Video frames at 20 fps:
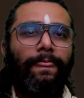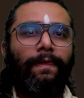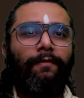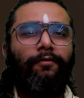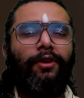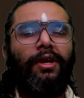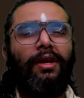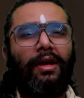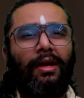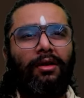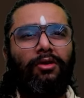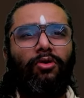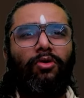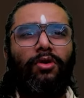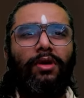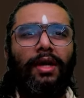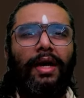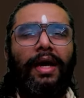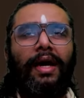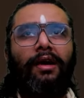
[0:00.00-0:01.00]
we
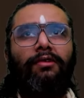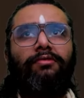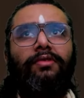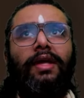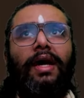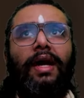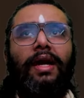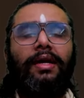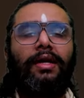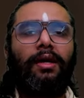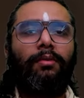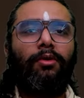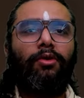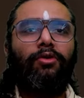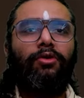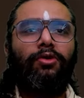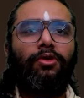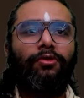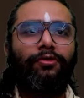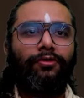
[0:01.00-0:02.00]
don't have that
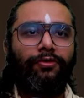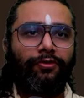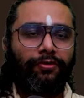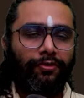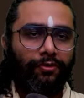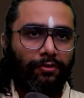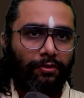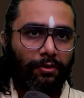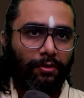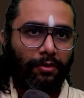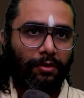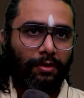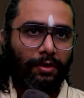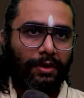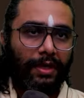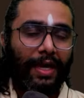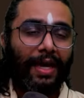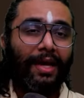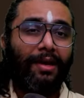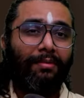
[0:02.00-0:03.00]
amount of
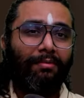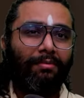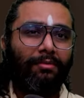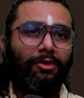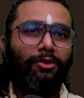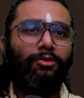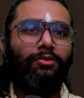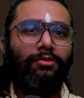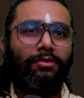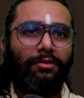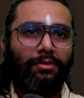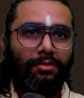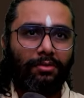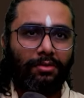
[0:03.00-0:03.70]
time to